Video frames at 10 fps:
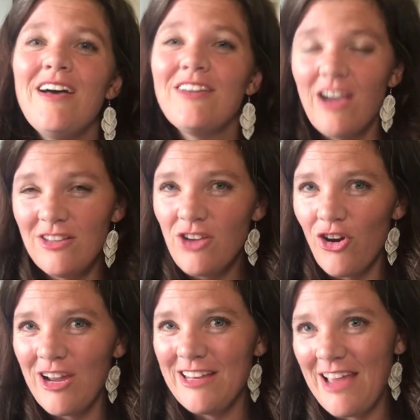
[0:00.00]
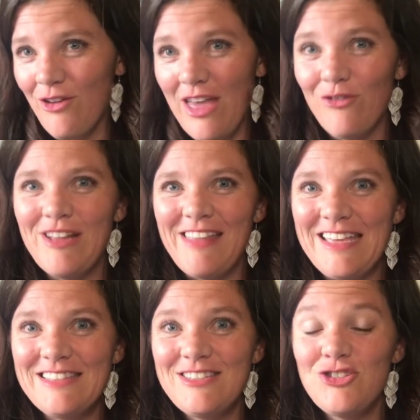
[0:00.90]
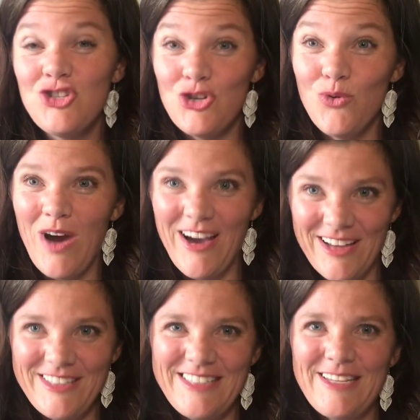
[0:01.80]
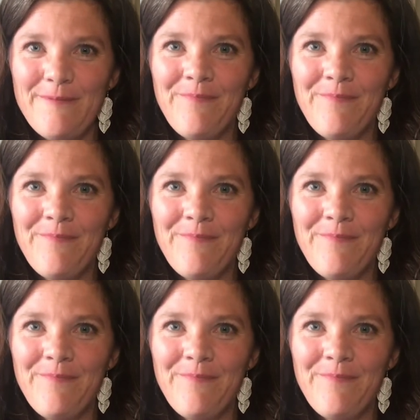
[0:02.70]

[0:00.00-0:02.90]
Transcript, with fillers: God's heart and how that relates to us.